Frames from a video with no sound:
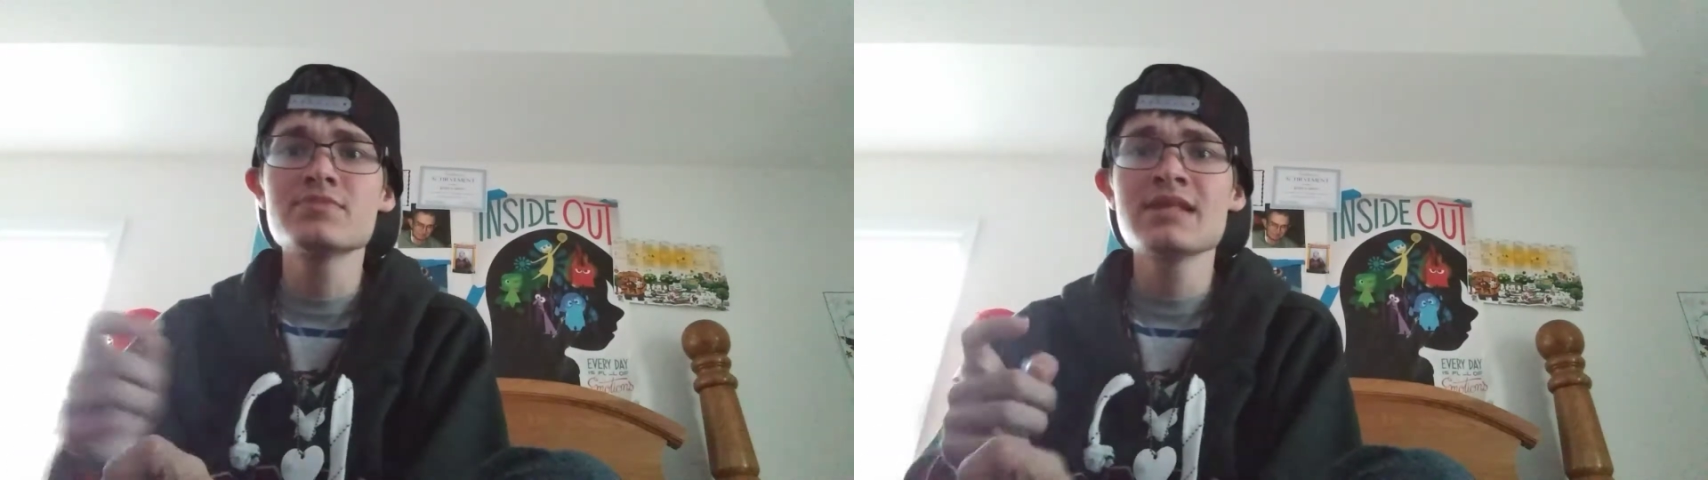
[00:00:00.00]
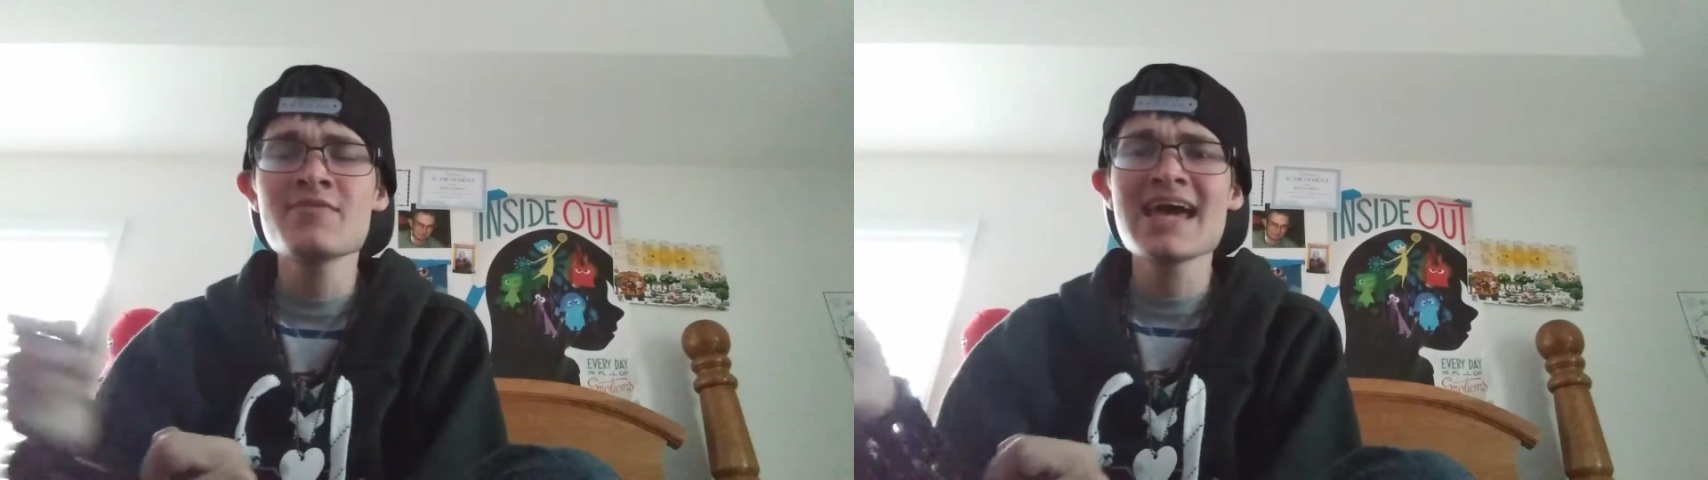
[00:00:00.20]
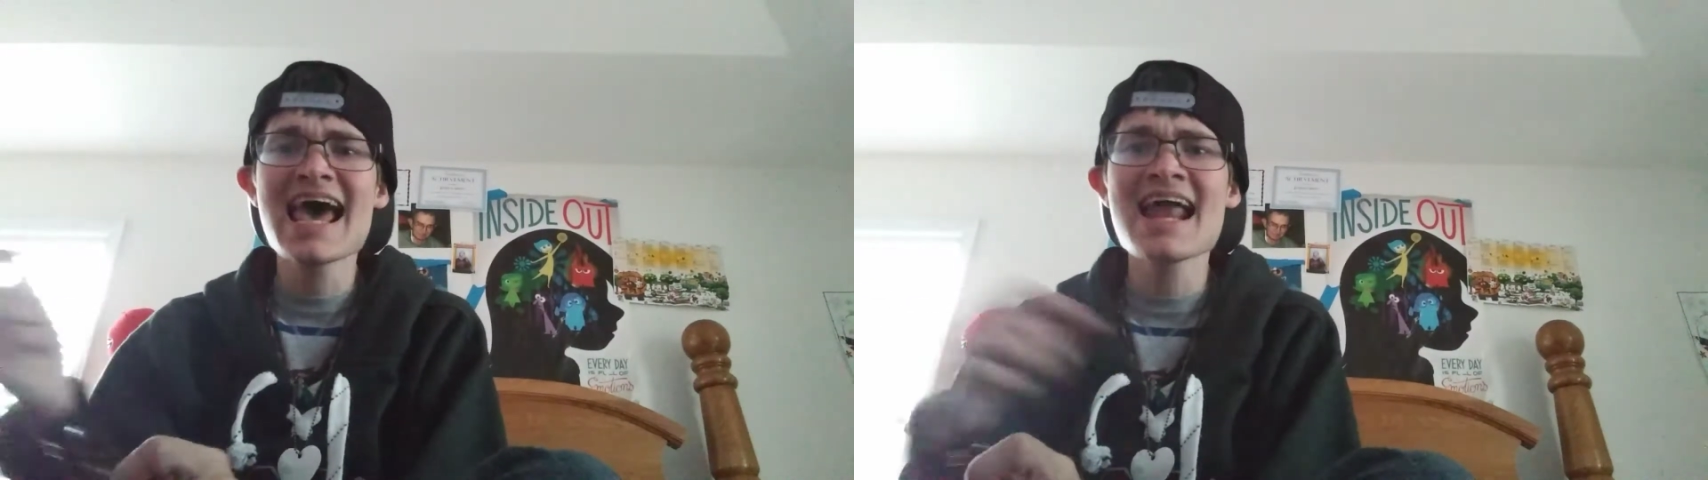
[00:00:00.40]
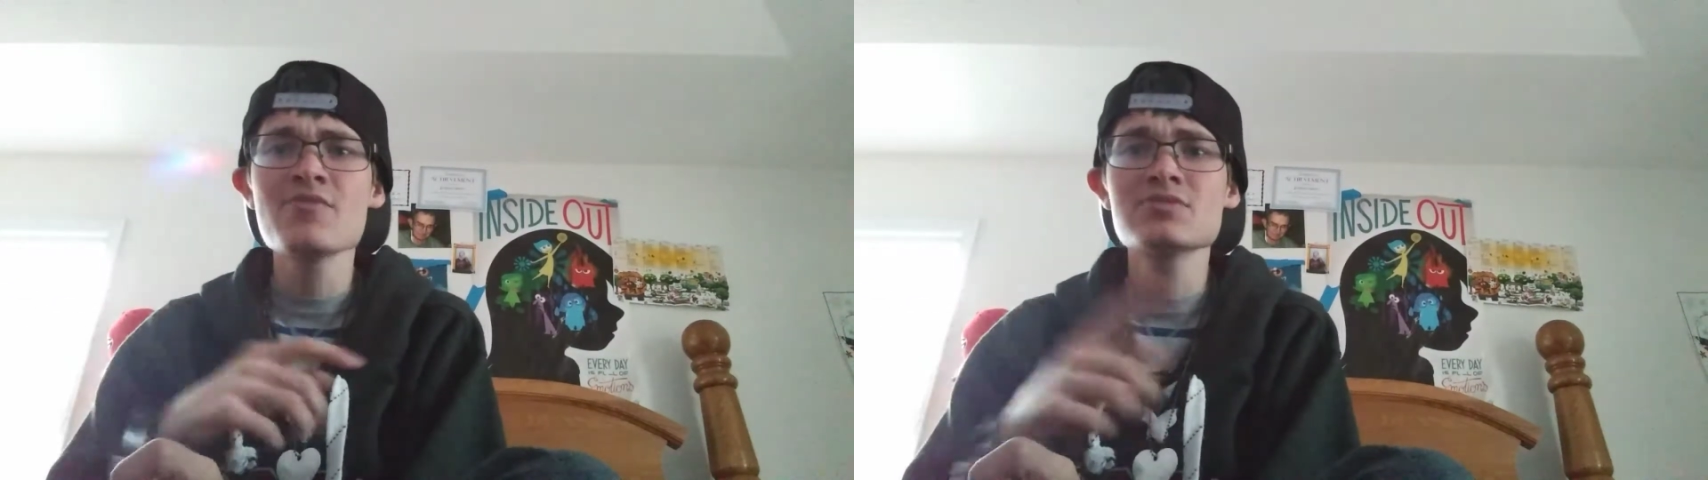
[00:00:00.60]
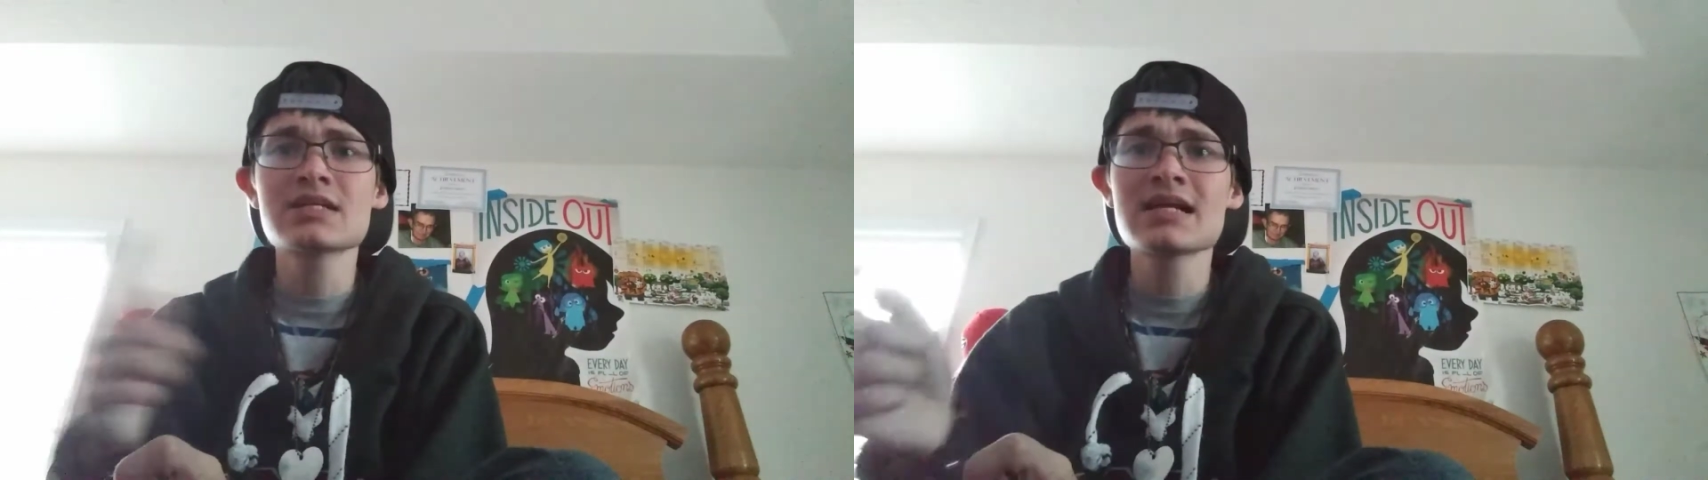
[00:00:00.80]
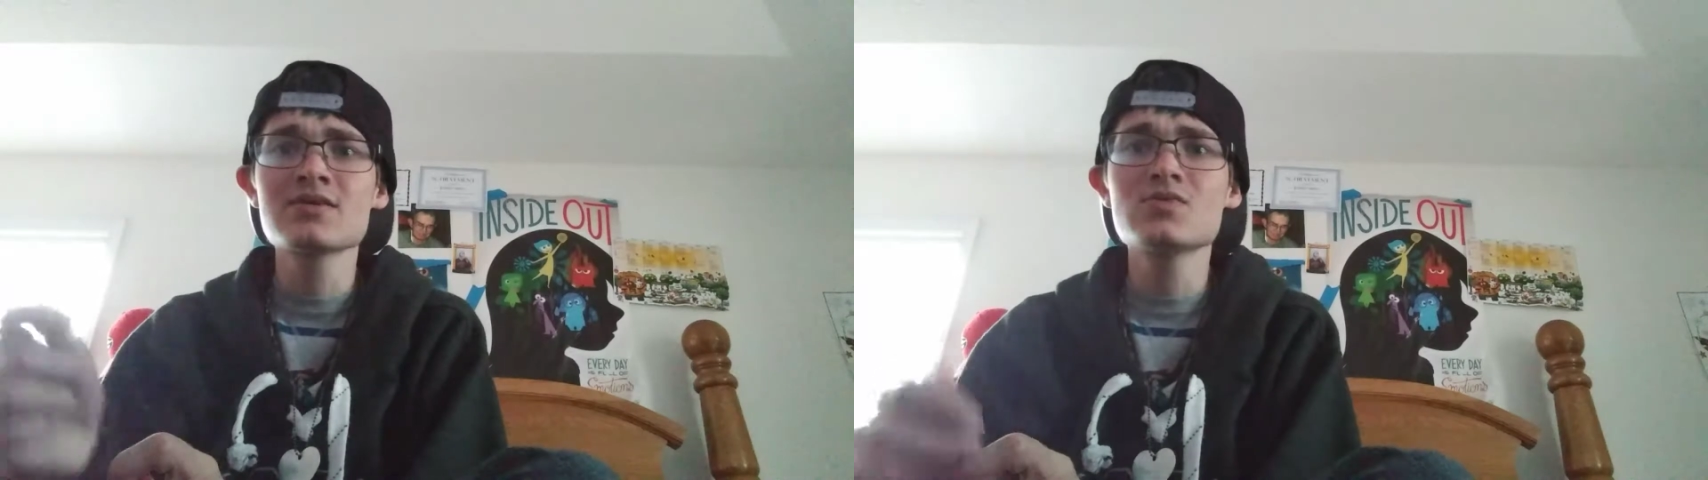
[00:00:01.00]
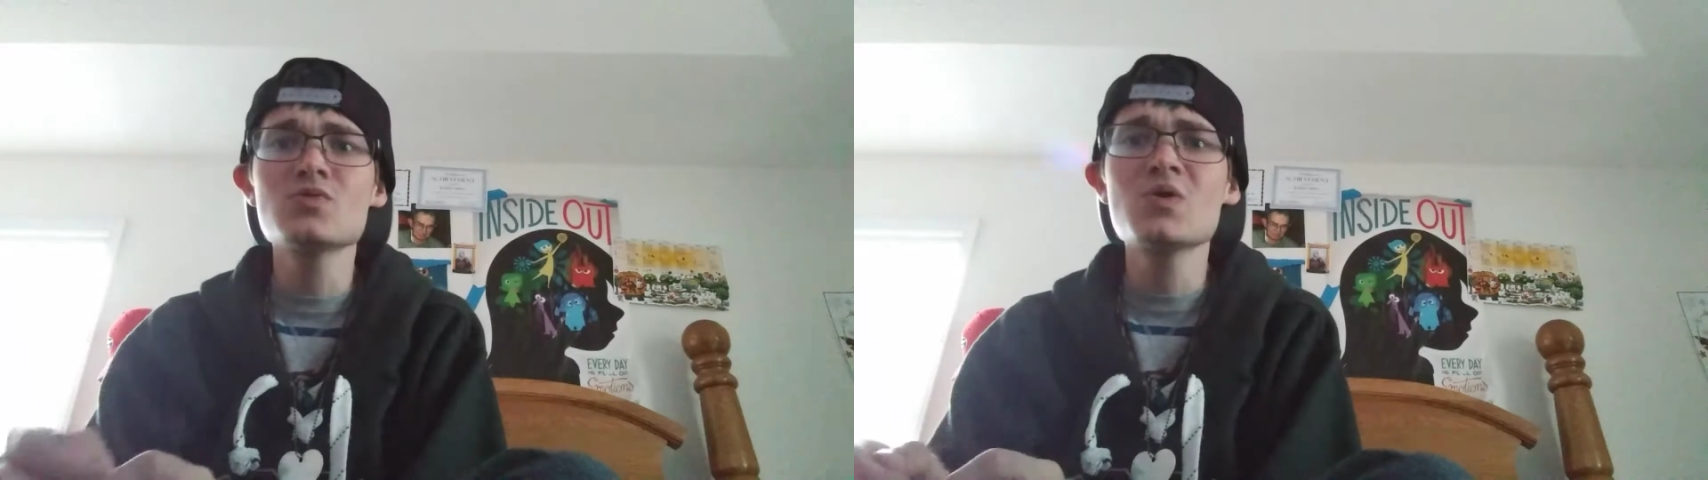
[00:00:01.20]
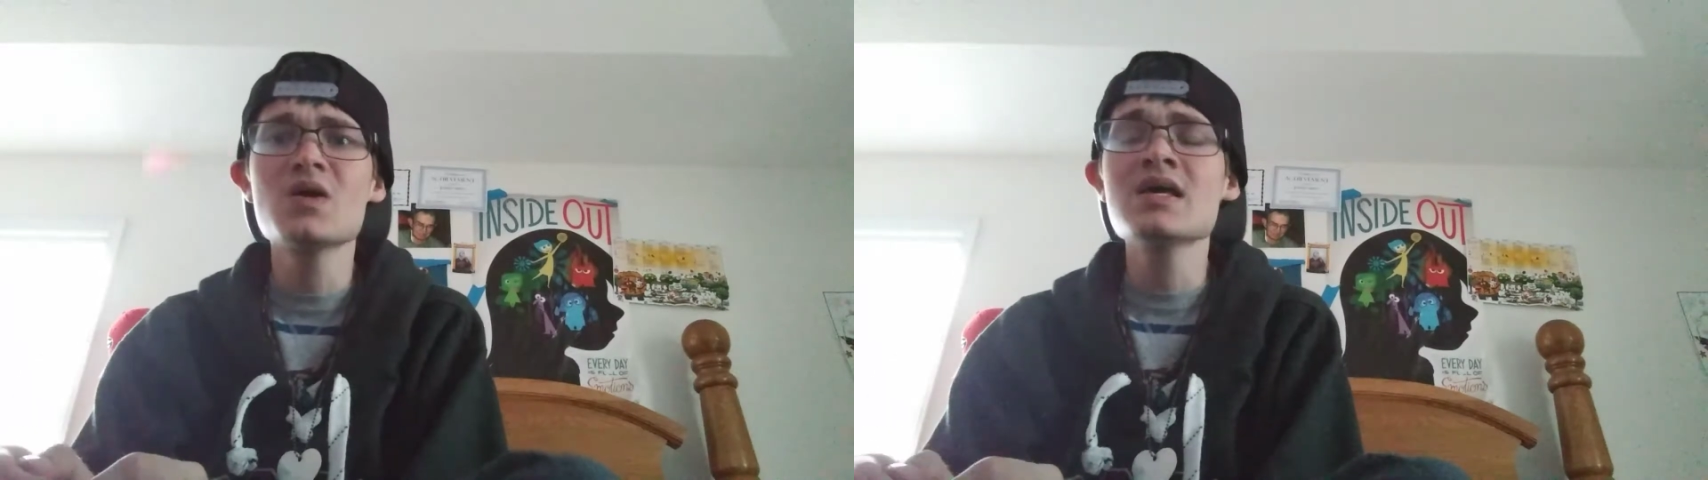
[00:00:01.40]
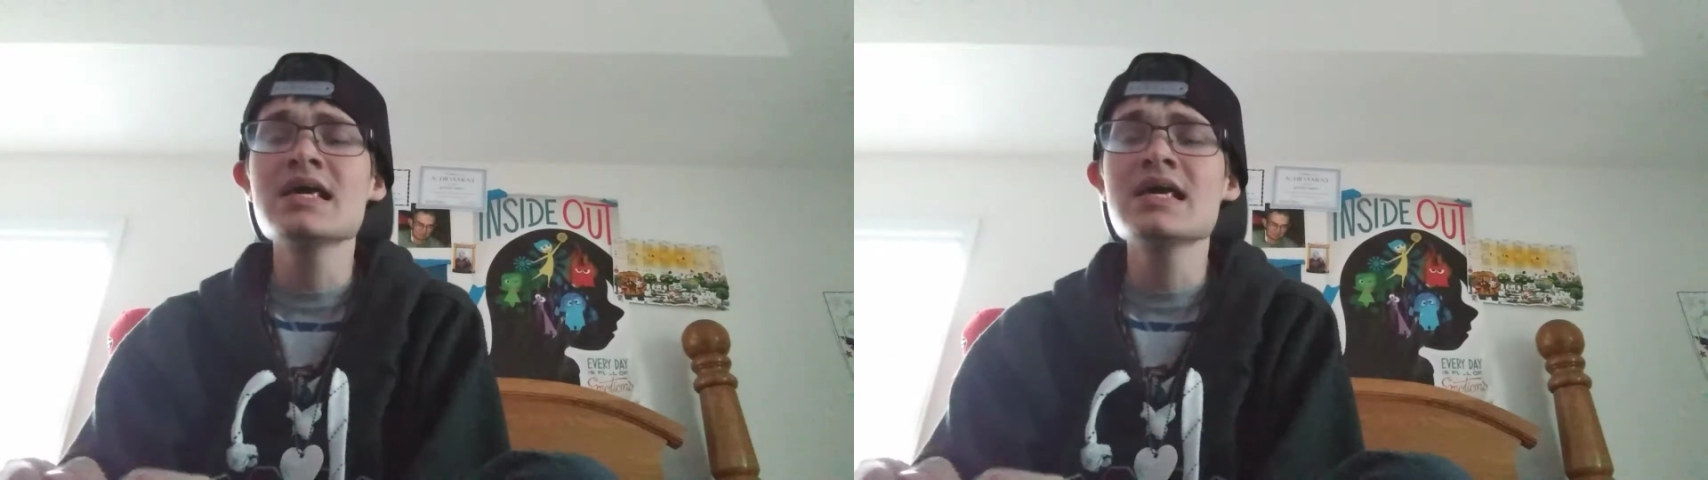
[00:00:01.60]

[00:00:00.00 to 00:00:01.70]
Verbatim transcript: that we had. It was kind of cool.